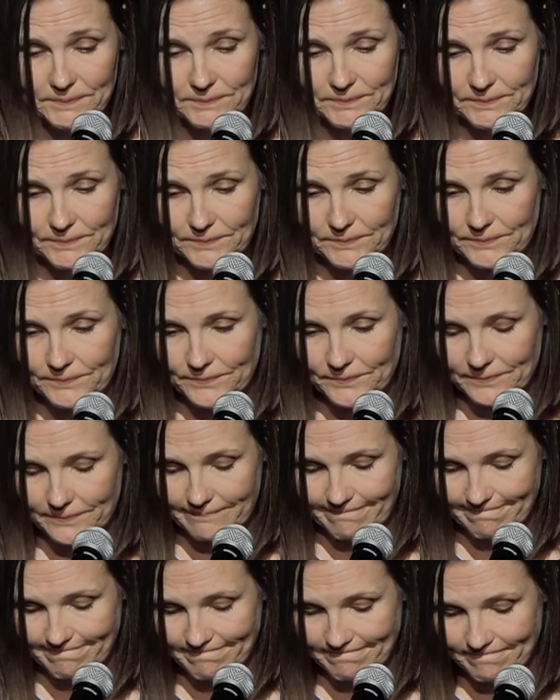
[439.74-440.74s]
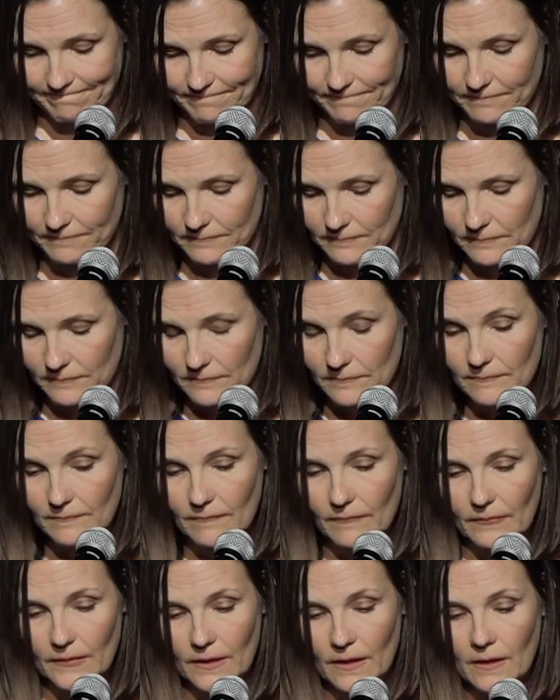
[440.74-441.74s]

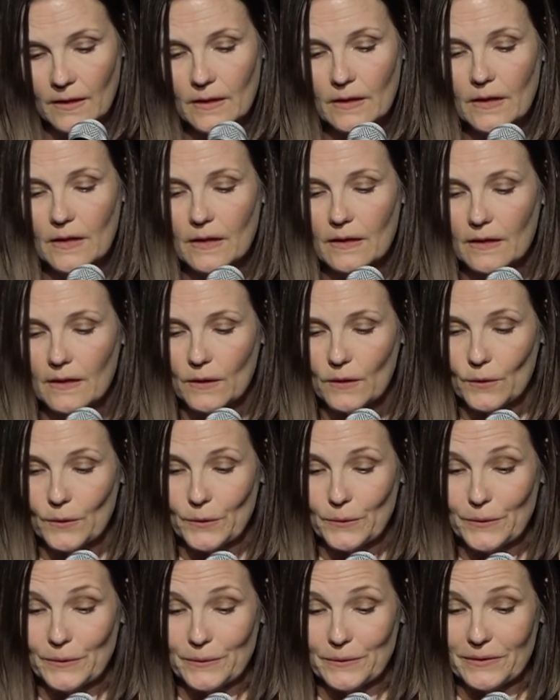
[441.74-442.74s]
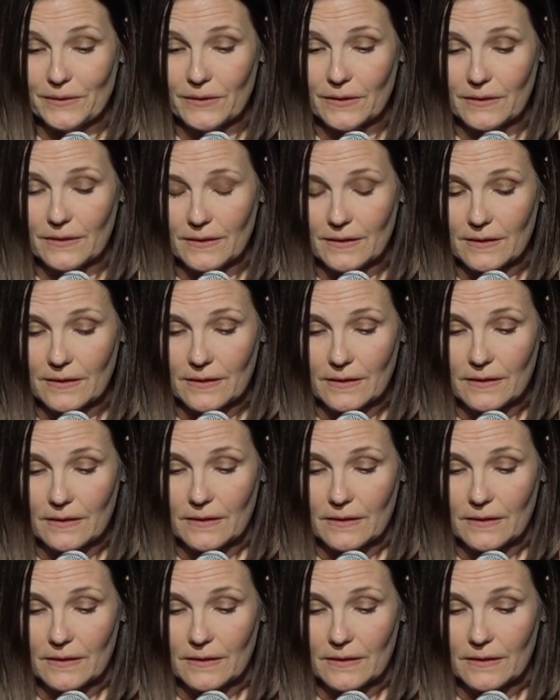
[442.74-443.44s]
Nobody speaks.